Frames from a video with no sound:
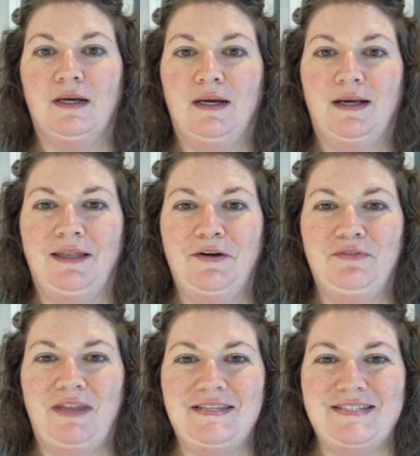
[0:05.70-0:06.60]
Hello,
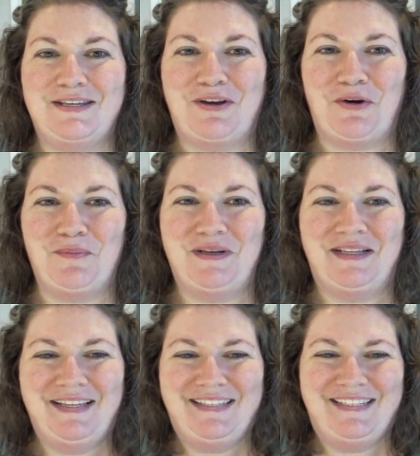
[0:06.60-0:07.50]
Flosstube.
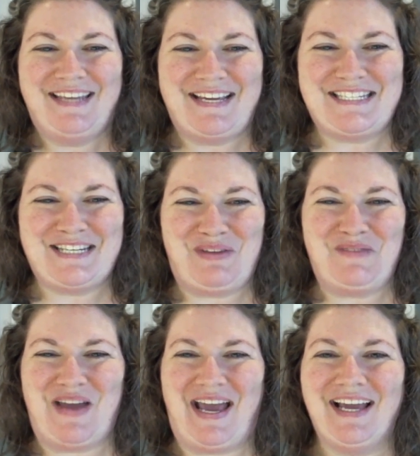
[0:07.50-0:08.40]
Nice to be
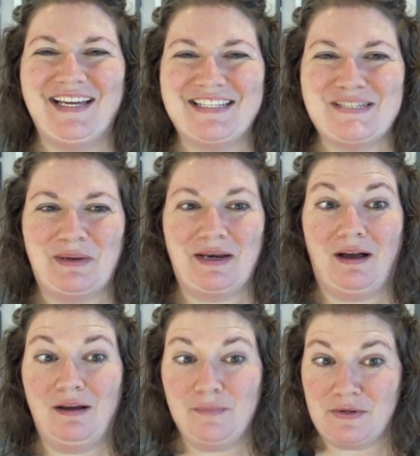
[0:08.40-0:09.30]
back. It's been
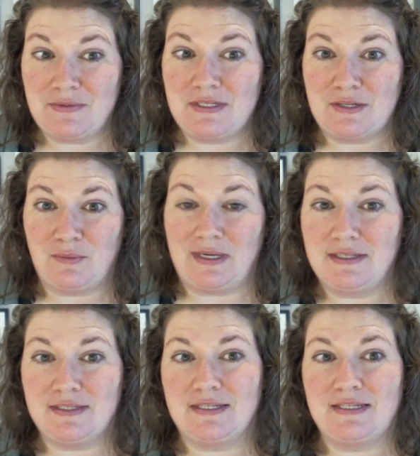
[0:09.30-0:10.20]
almost 2 weeks.
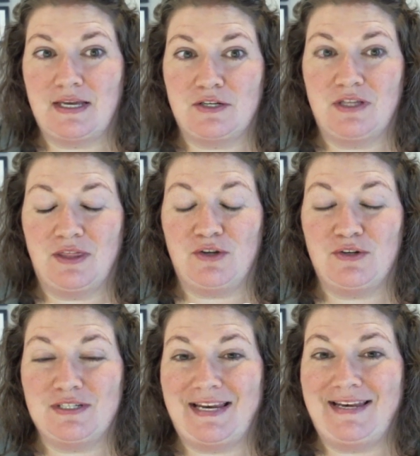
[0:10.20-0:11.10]
This is actually
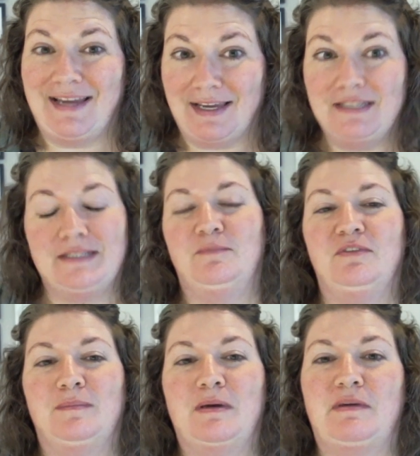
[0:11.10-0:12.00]
Thursday night. I'm
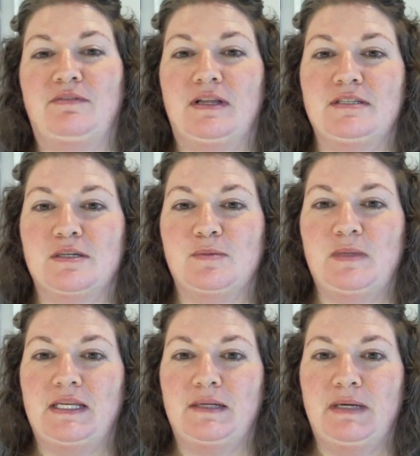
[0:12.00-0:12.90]
filming my Flosstube a
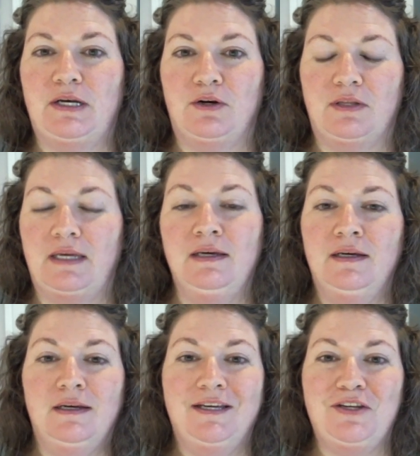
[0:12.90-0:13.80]
little bit early.
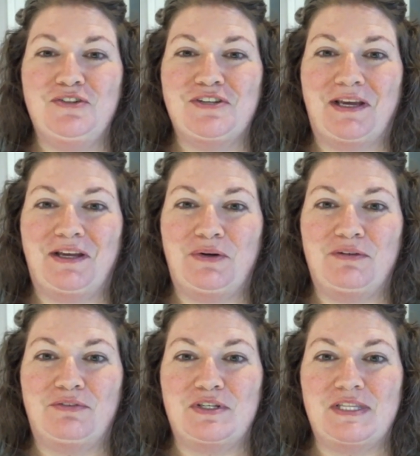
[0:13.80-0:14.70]
Usually I do it
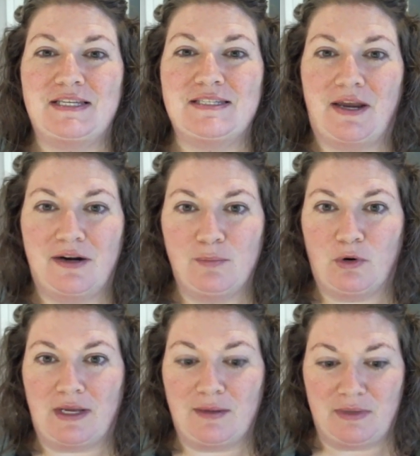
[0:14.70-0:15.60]
first thing Saturday
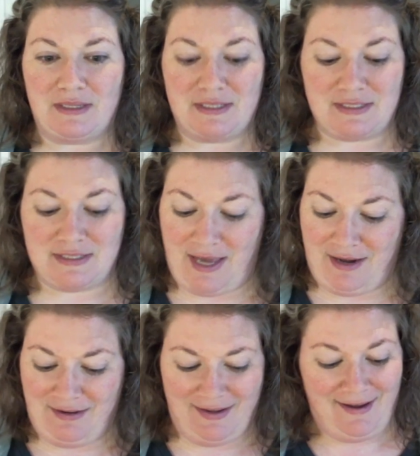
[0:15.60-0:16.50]
morning, but this
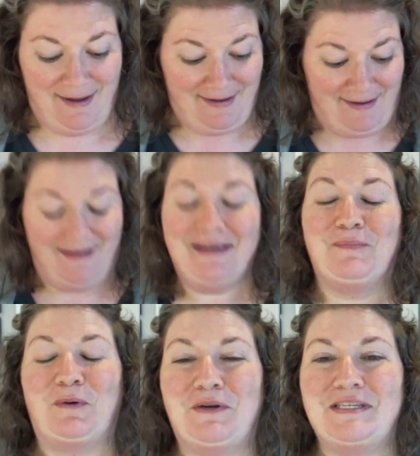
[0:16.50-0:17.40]
Saturday I am
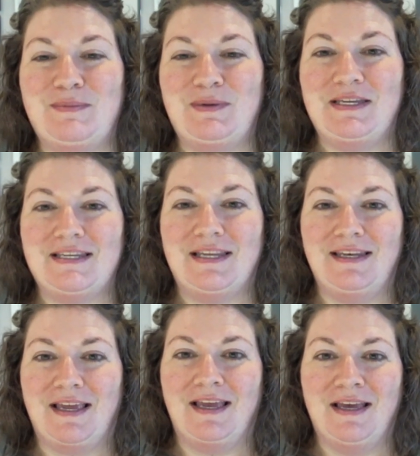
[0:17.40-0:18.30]
going to be
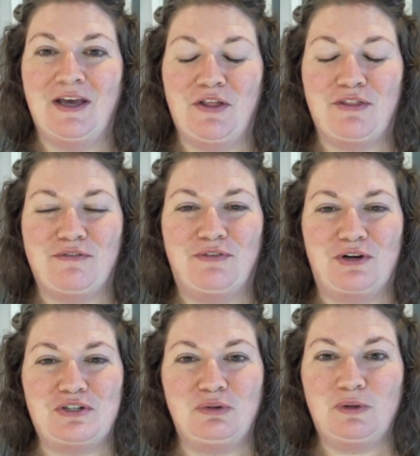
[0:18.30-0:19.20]
attending the
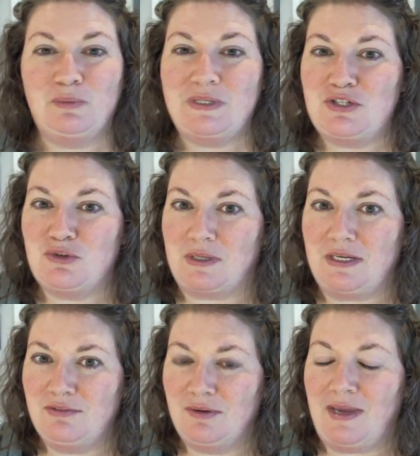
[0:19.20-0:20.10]
virtual retreat
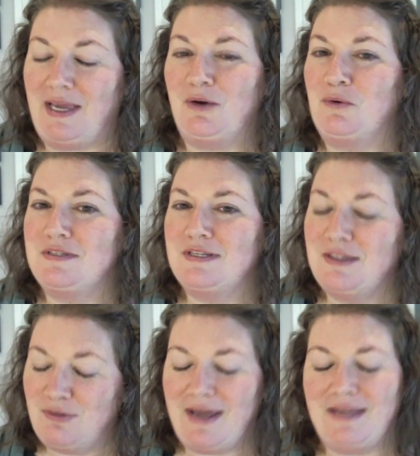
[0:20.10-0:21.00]
from Acorns
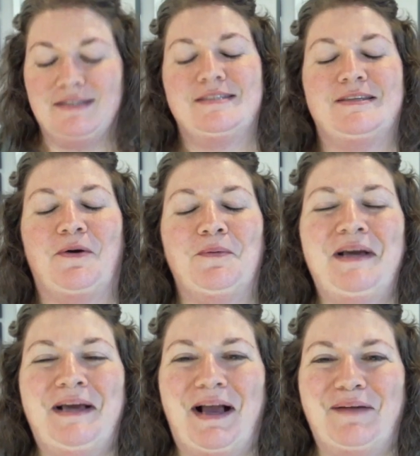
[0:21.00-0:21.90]
and Threads. So
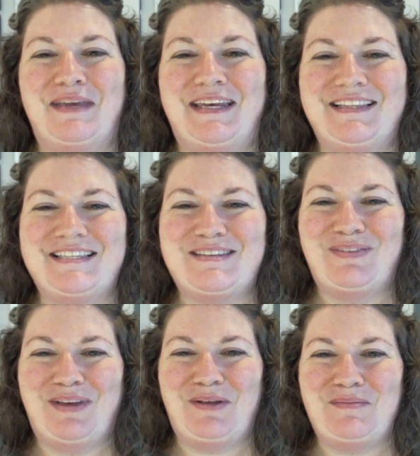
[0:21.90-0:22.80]
I'm getting this
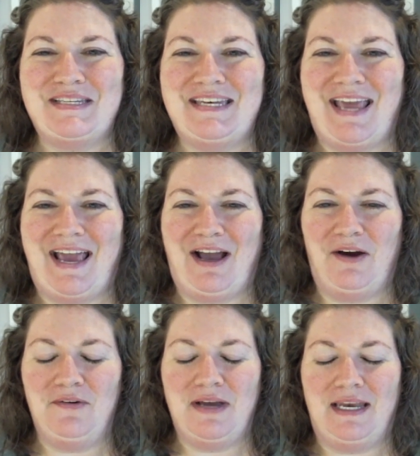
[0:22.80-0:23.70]
filmed
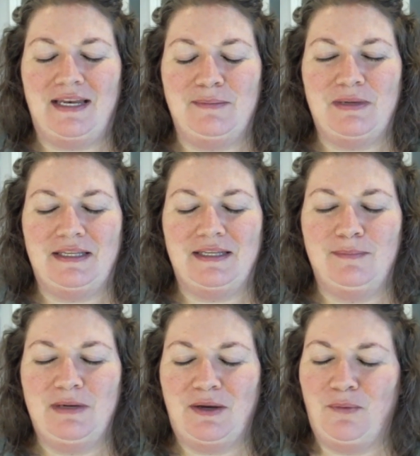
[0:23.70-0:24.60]
now and it'll be a little
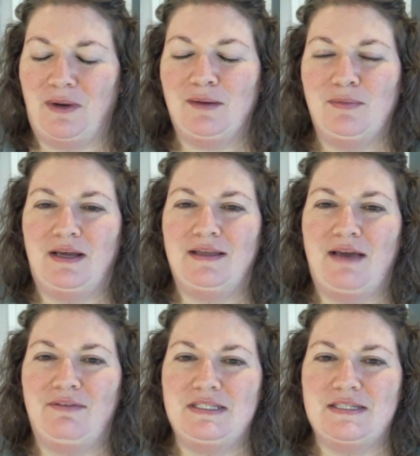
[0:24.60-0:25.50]
bit quick, but I'll
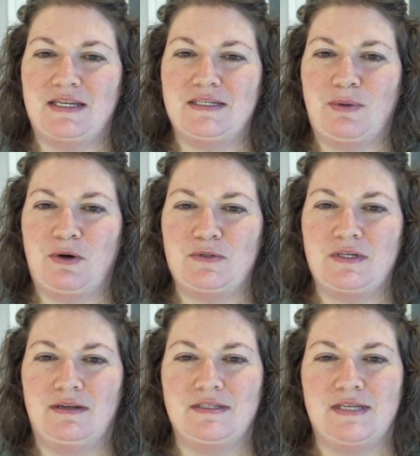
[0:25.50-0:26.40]
have it set to post
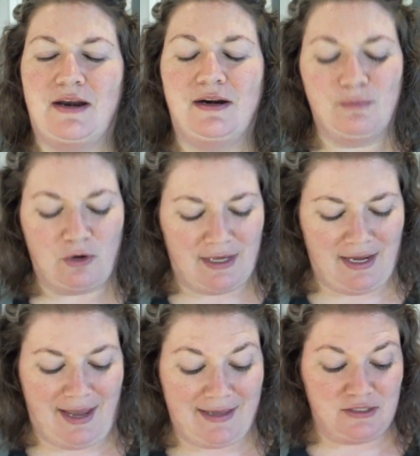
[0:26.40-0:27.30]
on Saturday morning
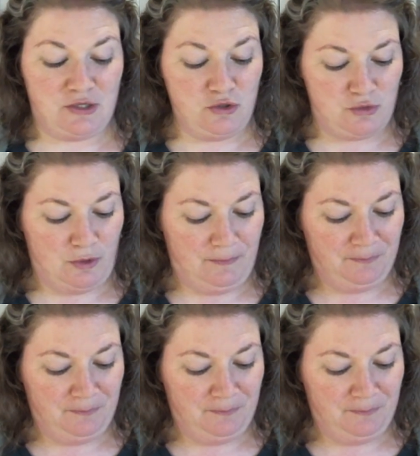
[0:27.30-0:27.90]
as usual.